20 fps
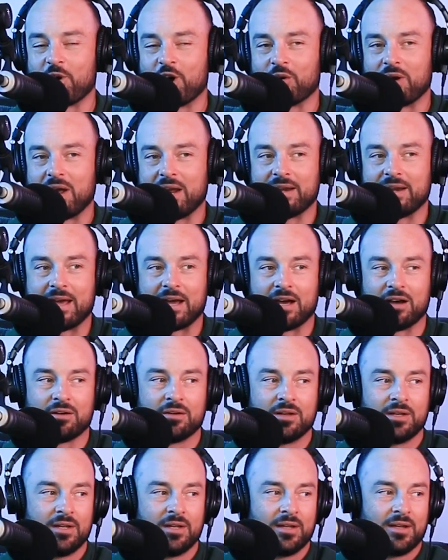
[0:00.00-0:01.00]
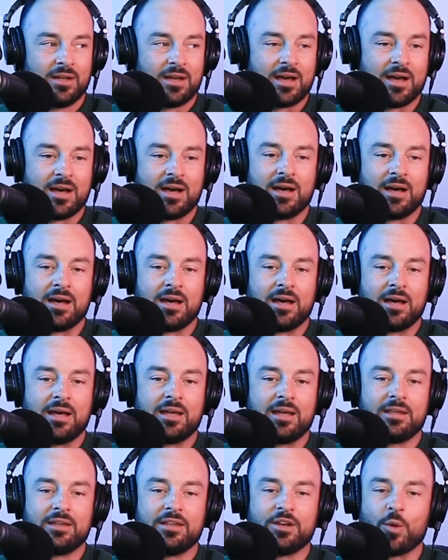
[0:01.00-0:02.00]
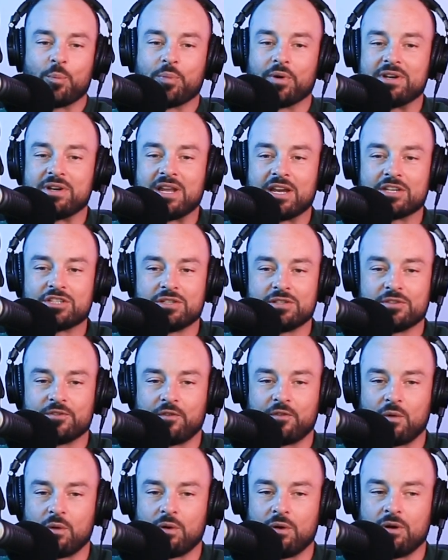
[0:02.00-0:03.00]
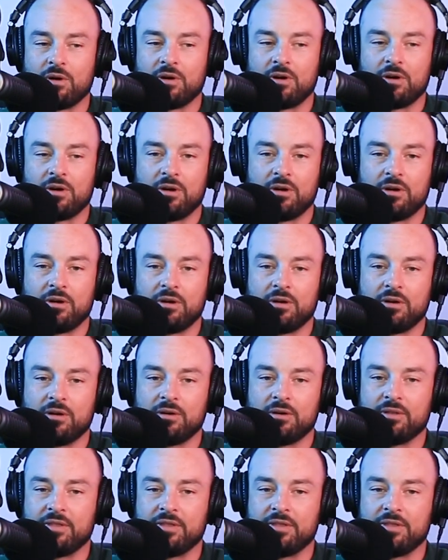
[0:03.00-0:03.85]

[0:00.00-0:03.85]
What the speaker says: curveball right now. Predictions for